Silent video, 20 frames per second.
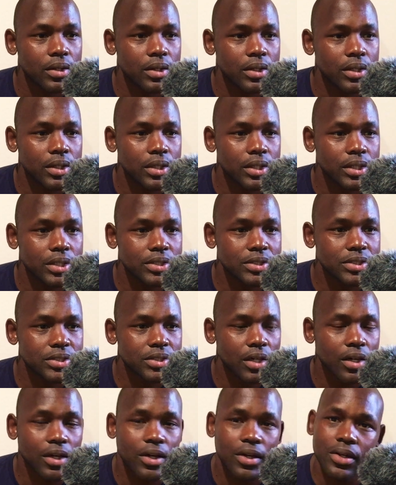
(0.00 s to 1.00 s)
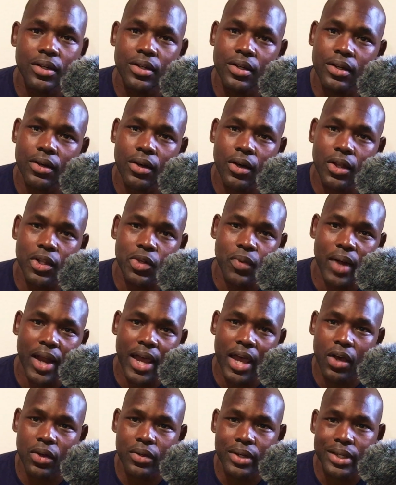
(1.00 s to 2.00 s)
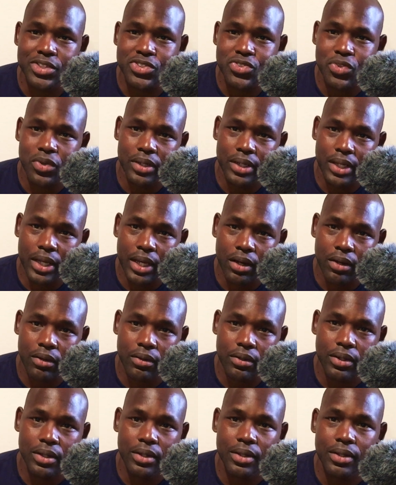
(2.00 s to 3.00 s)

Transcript: is all around extraordinaire.